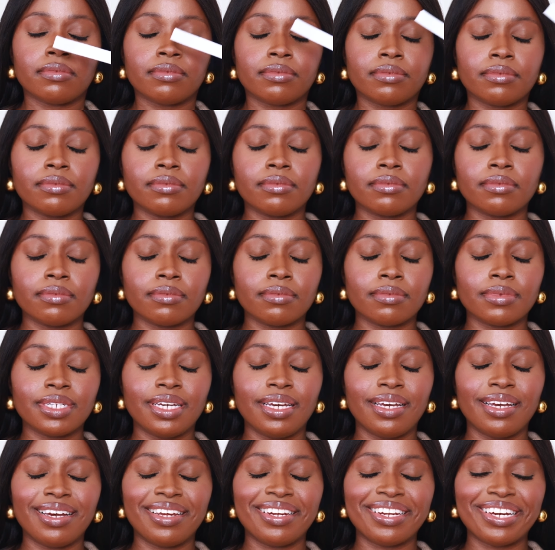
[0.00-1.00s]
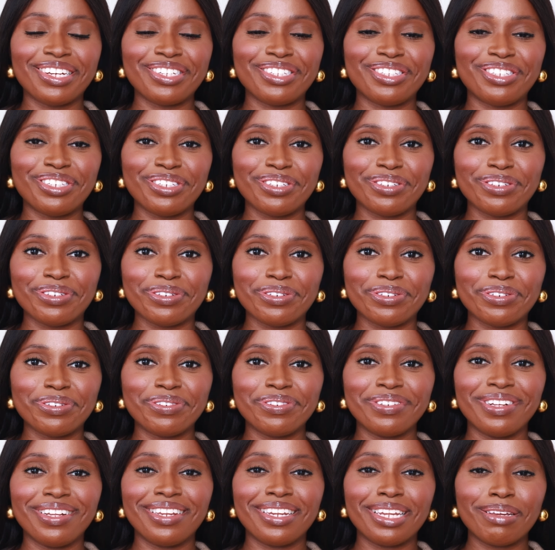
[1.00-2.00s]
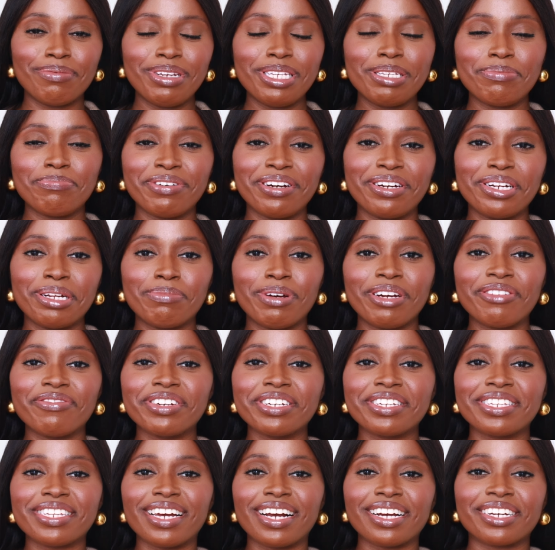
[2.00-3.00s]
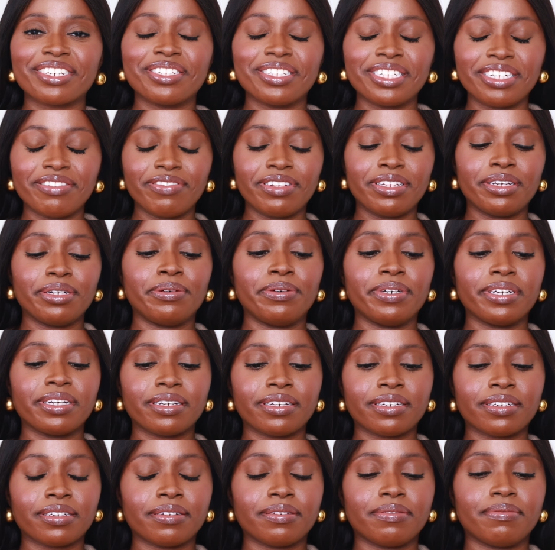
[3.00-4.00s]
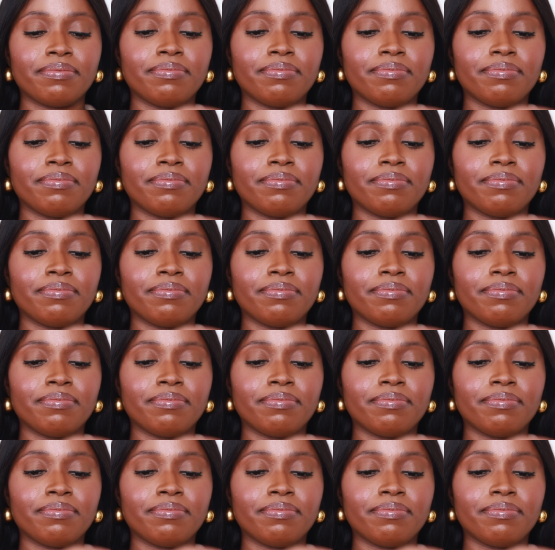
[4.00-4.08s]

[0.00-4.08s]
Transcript: Mm, and I do. Let me spray it on my wrist actually really quick.